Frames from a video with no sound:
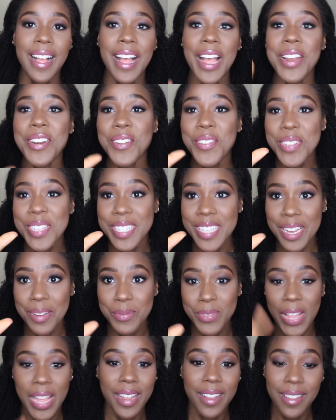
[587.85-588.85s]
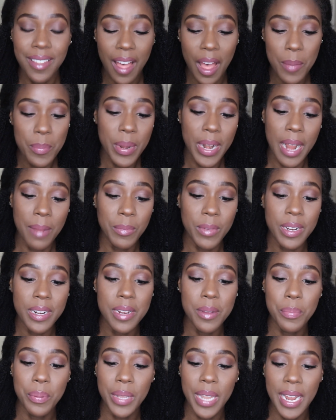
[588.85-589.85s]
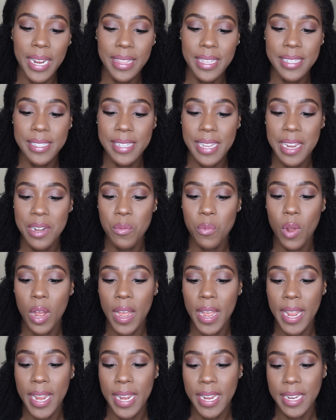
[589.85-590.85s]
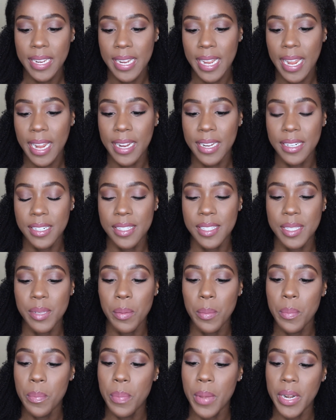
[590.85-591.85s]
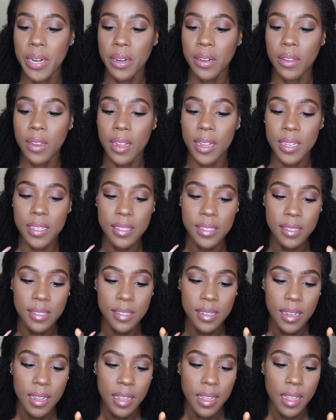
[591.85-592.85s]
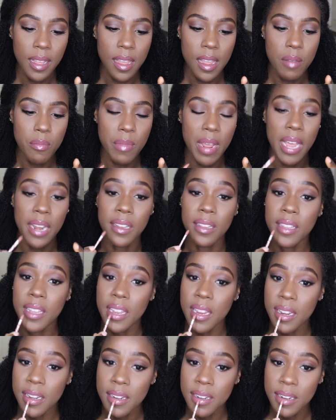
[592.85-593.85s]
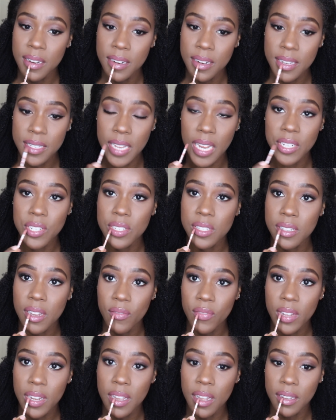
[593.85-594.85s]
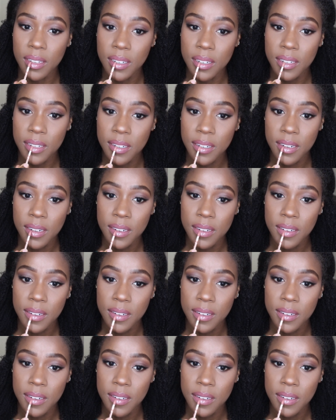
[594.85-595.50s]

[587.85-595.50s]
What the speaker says: I know this seems like a lot, but I'm gonna apply this NYX Butter Gloss in Madeline because I just love the color.